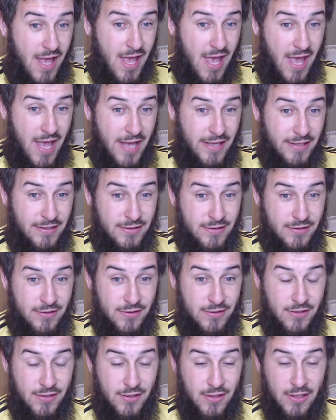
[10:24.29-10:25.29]
and
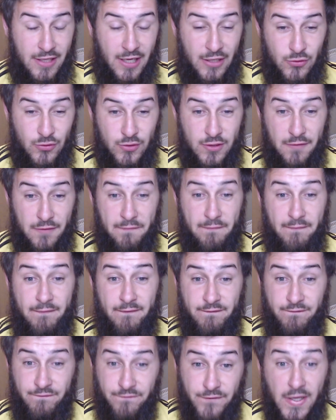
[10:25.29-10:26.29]
country that
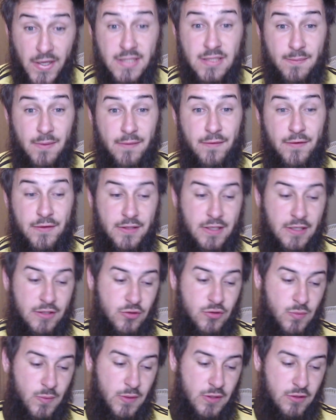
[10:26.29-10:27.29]
fucks up the
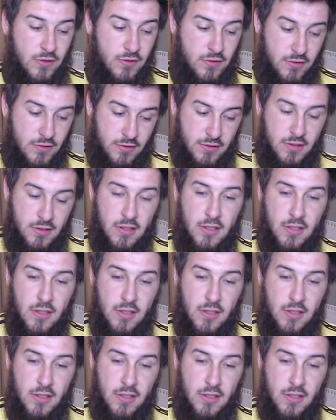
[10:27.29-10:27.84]
country because